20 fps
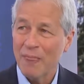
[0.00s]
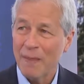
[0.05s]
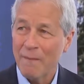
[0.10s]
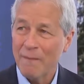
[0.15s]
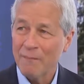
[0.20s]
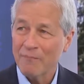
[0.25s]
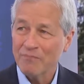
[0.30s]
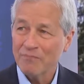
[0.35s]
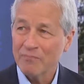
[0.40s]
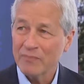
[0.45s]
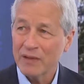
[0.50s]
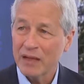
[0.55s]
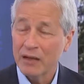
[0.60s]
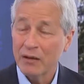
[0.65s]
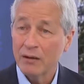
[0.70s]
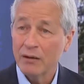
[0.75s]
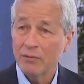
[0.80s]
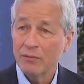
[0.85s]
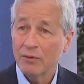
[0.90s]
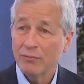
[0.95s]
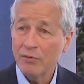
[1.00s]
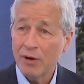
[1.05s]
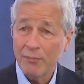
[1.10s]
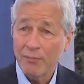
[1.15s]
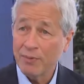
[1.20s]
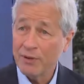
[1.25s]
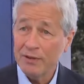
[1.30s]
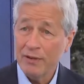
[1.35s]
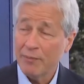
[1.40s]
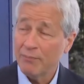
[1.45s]
But also, even
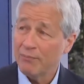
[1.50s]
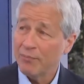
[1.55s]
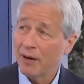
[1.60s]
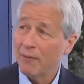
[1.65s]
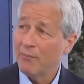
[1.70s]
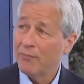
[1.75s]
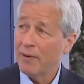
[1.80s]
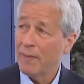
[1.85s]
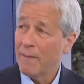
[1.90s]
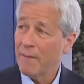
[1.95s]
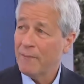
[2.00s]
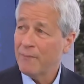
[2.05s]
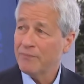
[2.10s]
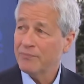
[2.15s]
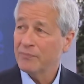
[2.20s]
arguably after the crisis,